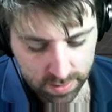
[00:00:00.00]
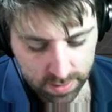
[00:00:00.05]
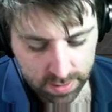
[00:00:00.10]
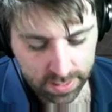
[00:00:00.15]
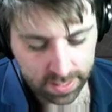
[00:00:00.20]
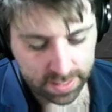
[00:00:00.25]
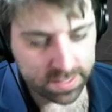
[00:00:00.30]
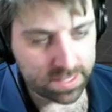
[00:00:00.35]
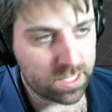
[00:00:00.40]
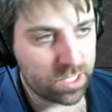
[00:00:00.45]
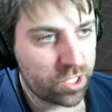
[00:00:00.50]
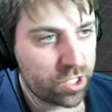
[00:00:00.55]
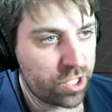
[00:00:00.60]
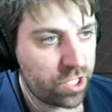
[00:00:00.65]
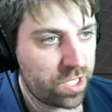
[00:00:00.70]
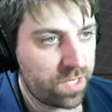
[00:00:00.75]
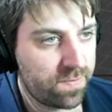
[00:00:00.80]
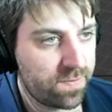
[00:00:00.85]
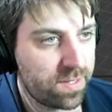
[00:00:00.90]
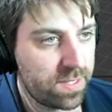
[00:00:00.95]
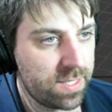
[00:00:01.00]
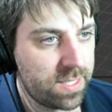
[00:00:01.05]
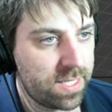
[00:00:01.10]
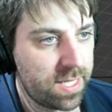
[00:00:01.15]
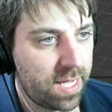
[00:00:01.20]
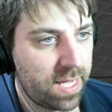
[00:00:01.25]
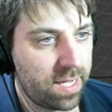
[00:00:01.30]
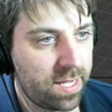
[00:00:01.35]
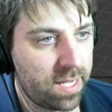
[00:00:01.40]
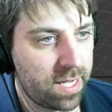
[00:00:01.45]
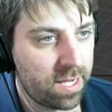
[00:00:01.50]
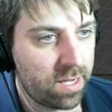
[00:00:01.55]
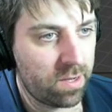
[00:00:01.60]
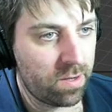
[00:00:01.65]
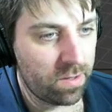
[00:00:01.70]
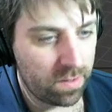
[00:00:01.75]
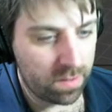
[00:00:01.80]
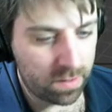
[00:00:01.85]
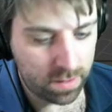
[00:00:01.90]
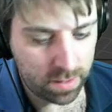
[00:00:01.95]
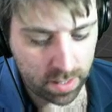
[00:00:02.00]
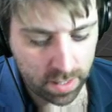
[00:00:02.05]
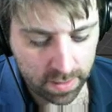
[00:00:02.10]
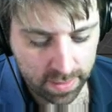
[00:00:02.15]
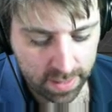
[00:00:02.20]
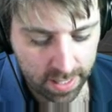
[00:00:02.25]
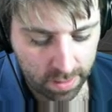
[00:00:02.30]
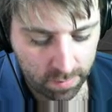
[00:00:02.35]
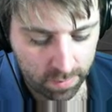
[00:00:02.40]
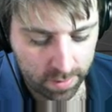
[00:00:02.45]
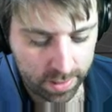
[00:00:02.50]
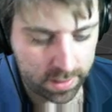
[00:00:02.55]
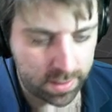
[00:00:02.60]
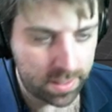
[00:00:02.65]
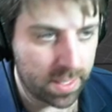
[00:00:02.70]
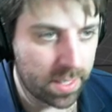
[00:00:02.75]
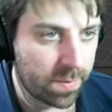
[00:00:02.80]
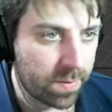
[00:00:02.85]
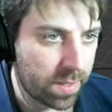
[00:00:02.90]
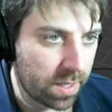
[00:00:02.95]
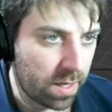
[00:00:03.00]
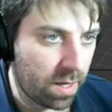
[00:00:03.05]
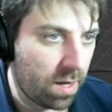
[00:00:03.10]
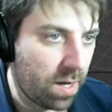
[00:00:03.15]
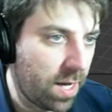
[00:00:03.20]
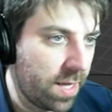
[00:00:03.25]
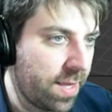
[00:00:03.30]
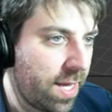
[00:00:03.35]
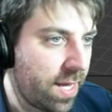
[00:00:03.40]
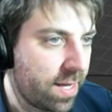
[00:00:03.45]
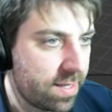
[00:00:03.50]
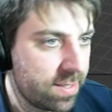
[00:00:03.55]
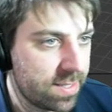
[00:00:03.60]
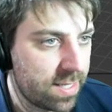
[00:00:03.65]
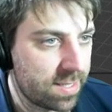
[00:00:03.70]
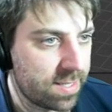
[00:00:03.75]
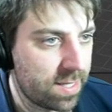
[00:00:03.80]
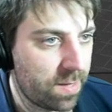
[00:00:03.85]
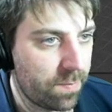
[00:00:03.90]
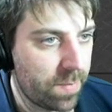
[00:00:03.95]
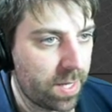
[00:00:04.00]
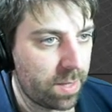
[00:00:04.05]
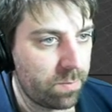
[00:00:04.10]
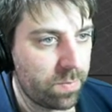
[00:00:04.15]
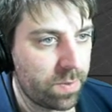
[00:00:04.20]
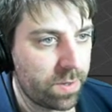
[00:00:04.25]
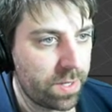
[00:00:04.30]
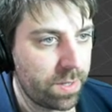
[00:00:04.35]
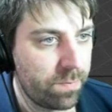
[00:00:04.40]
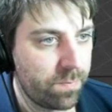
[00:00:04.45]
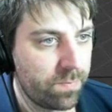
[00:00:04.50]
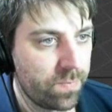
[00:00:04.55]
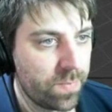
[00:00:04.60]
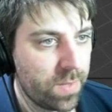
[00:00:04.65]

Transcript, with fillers: let's shift D on that one, and I'm going to hide that because that's our main body